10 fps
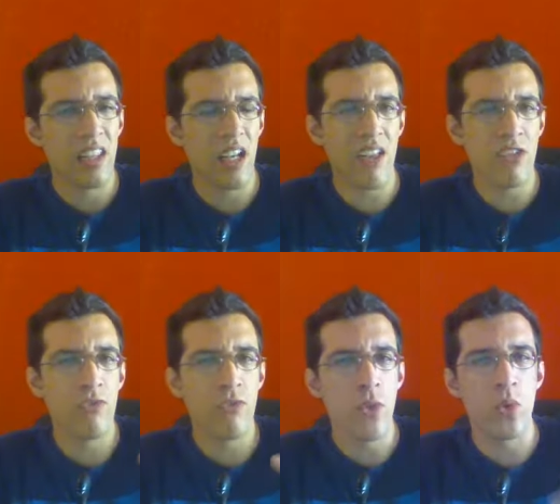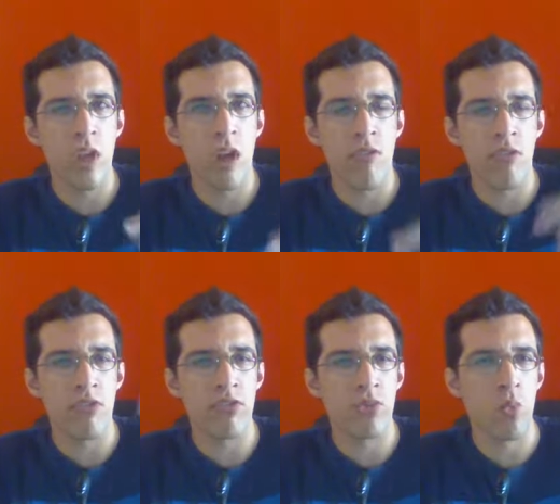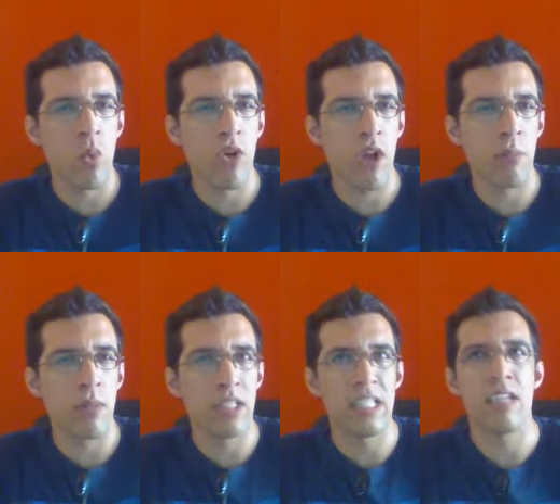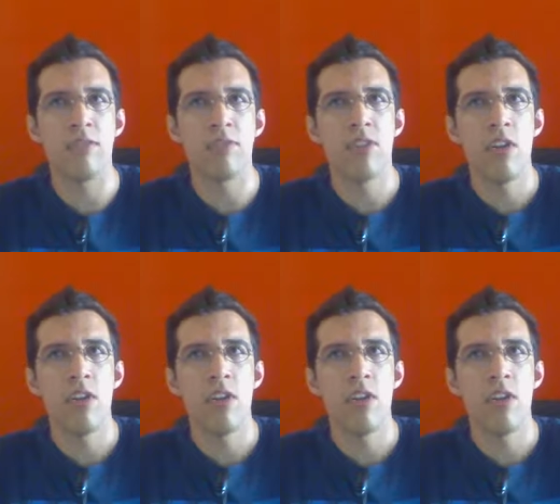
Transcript: the last few covers were, I believe,